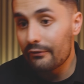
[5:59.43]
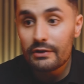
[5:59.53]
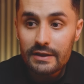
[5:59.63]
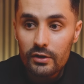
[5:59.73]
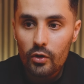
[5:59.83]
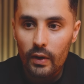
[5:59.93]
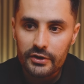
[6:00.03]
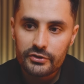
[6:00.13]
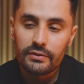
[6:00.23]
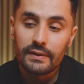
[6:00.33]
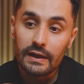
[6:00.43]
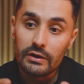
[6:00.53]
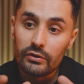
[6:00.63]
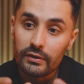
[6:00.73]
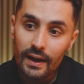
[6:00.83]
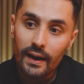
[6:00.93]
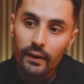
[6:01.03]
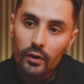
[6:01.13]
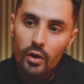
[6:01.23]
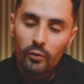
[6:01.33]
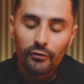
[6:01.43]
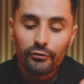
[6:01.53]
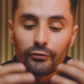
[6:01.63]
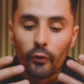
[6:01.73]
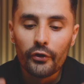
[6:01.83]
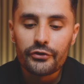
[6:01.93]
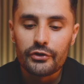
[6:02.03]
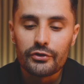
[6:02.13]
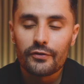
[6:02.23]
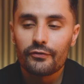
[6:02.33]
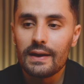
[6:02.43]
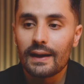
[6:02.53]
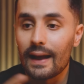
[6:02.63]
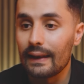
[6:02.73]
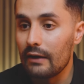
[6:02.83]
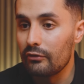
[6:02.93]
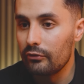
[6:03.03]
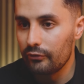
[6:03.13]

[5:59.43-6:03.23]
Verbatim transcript: Every single question that you get will force you to think at level